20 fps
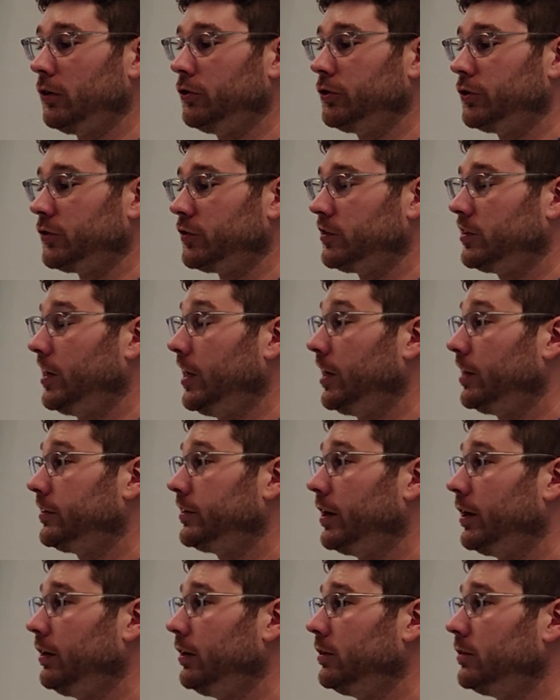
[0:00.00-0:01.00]
I'll just take
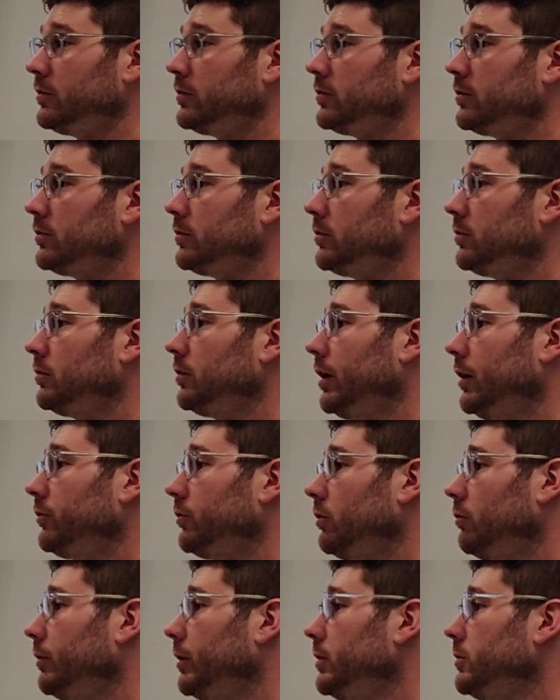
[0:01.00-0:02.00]
attendance, as
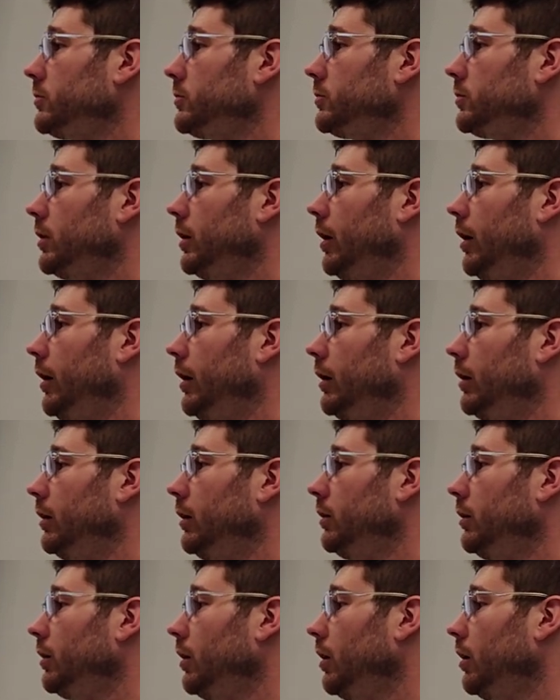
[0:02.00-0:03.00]
always,
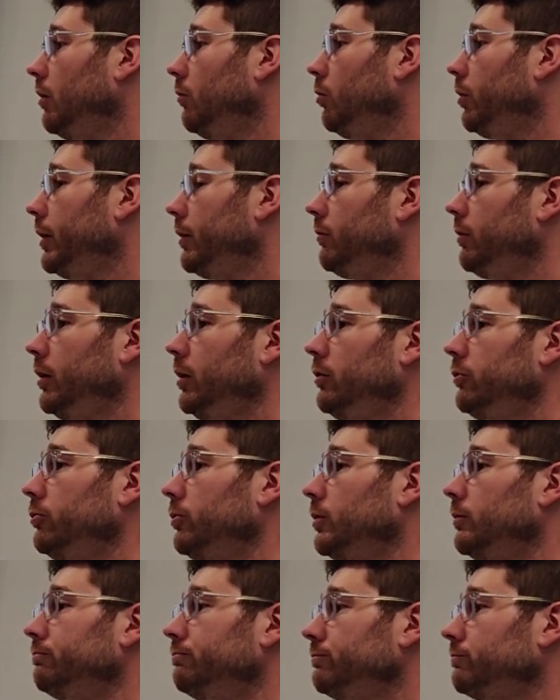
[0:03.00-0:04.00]
and we'll get right
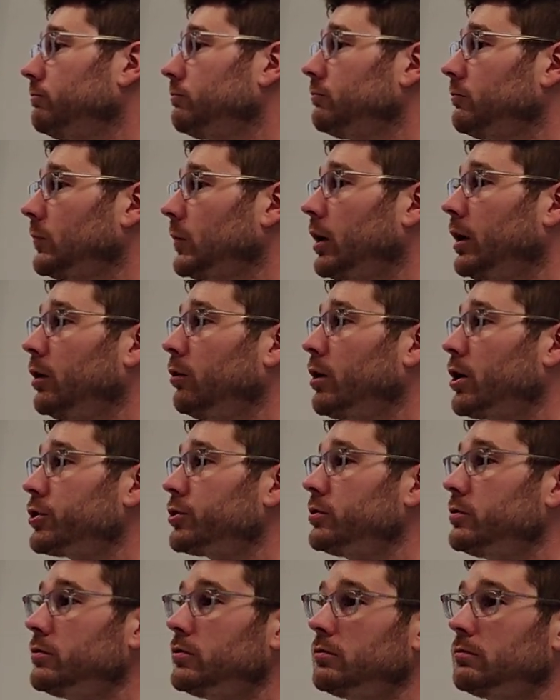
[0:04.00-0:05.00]
into it. Any
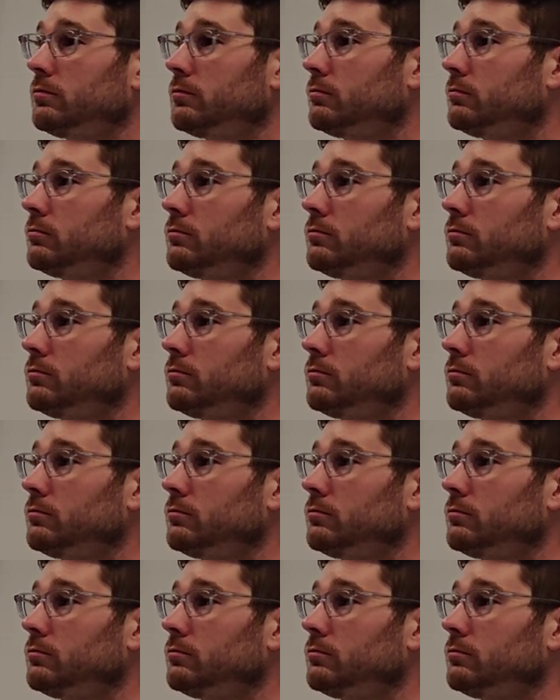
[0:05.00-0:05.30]
questions?